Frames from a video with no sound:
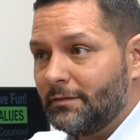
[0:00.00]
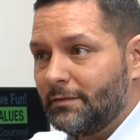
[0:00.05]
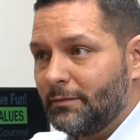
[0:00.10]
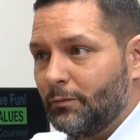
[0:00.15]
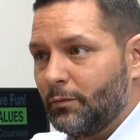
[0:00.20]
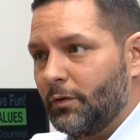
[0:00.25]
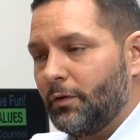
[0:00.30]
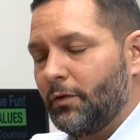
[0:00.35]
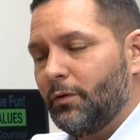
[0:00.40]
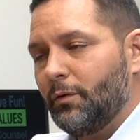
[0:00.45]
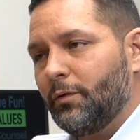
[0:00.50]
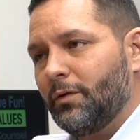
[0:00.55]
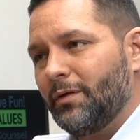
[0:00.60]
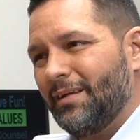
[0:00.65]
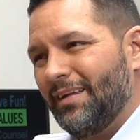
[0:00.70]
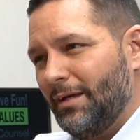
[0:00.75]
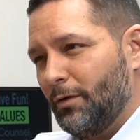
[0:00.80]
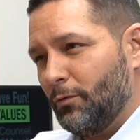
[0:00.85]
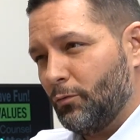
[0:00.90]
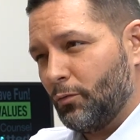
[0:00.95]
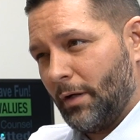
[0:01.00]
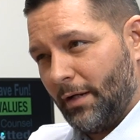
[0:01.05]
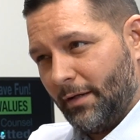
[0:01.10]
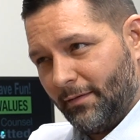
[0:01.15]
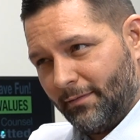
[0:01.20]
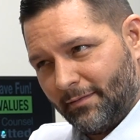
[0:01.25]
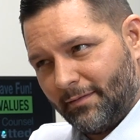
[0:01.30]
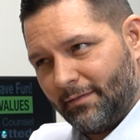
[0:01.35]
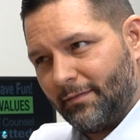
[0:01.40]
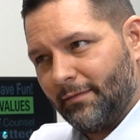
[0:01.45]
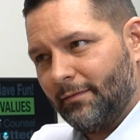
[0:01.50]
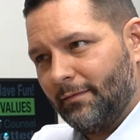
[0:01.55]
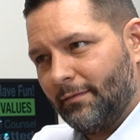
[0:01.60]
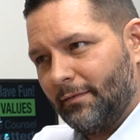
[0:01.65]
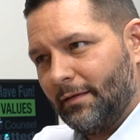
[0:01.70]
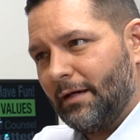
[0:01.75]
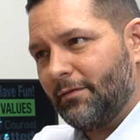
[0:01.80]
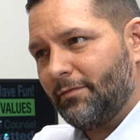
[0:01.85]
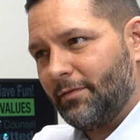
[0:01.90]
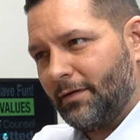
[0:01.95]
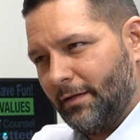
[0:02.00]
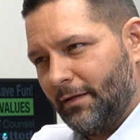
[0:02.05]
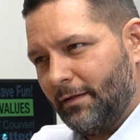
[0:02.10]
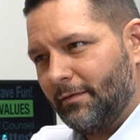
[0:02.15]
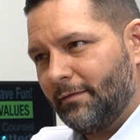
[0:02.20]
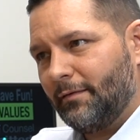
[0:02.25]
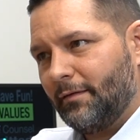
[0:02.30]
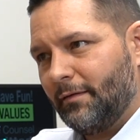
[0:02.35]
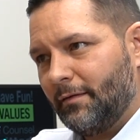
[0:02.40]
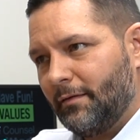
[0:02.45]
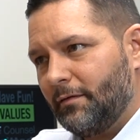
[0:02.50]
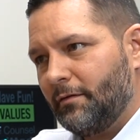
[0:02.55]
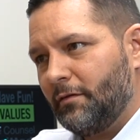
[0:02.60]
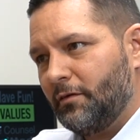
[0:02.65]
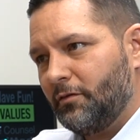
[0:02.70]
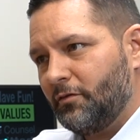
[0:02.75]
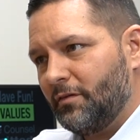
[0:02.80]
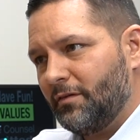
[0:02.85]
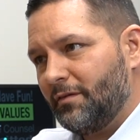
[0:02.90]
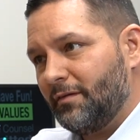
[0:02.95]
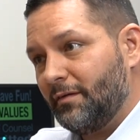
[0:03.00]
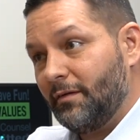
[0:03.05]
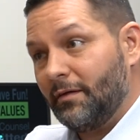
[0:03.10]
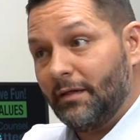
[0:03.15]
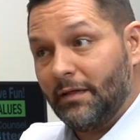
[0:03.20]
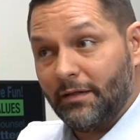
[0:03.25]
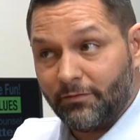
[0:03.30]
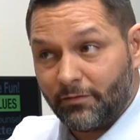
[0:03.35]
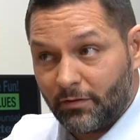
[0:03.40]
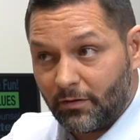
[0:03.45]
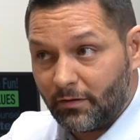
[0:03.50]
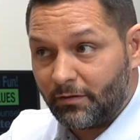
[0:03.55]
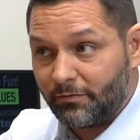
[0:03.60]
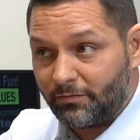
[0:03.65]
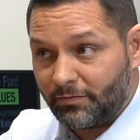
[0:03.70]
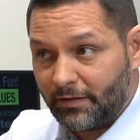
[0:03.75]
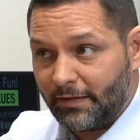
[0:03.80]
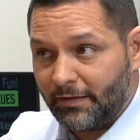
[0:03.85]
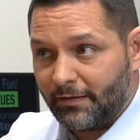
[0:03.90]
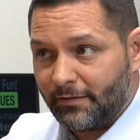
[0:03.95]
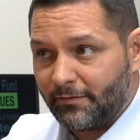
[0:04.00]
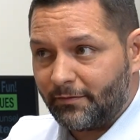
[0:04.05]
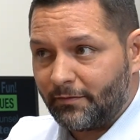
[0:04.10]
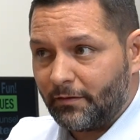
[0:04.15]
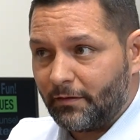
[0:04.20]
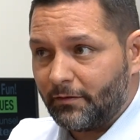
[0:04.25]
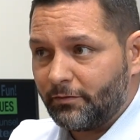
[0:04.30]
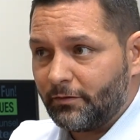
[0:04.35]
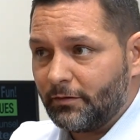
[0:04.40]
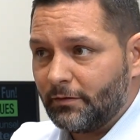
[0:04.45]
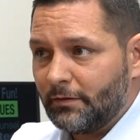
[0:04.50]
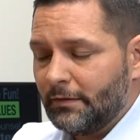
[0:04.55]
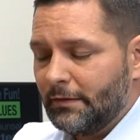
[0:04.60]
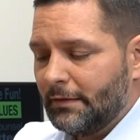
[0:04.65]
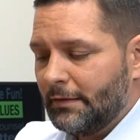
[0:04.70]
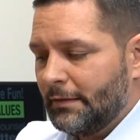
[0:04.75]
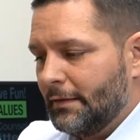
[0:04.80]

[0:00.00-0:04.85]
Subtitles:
where you could erase that financing contingency even on a financed offer.